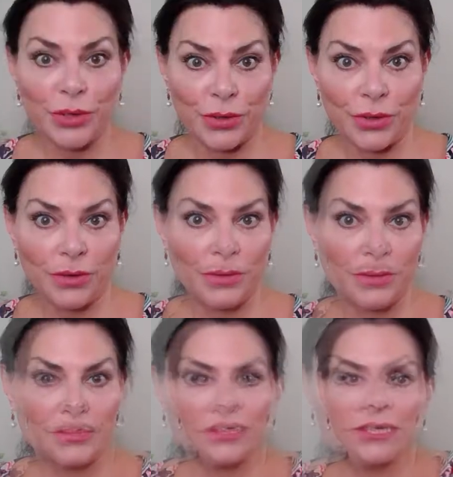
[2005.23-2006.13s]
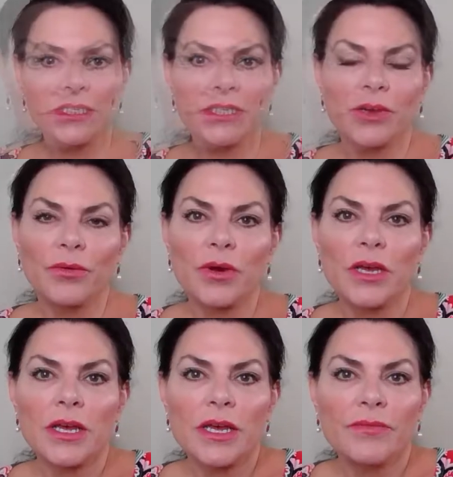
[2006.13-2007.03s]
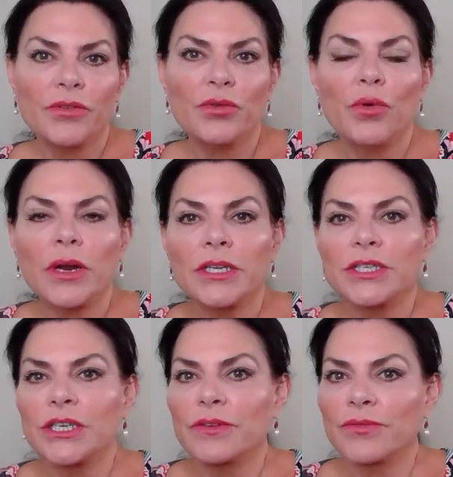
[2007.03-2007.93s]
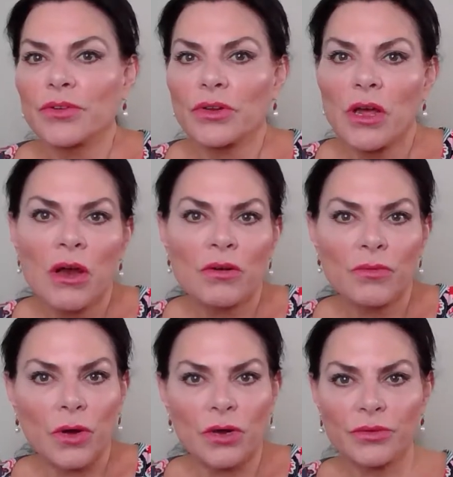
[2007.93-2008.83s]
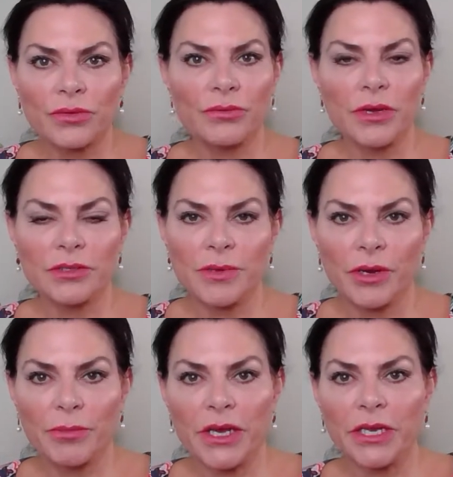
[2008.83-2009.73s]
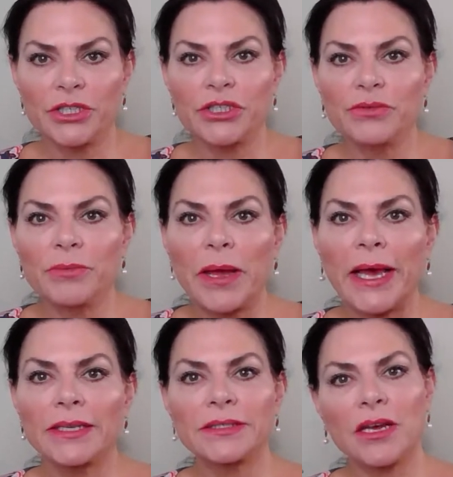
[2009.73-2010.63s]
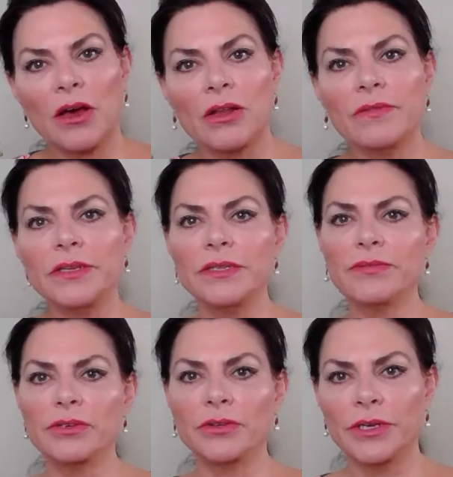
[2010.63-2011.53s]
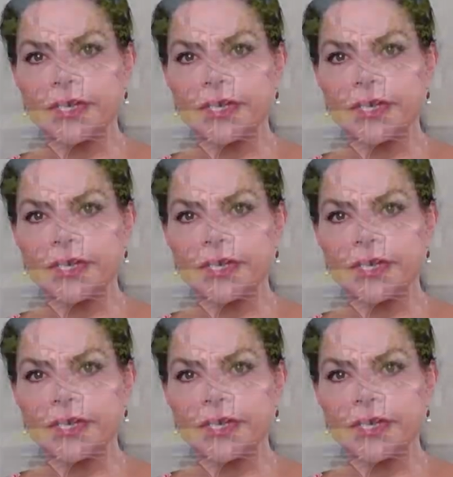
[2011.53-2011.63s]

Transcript: the Pearl. So if you wanted to go for a long walk through Rosemary Beach, you would pass all of the different green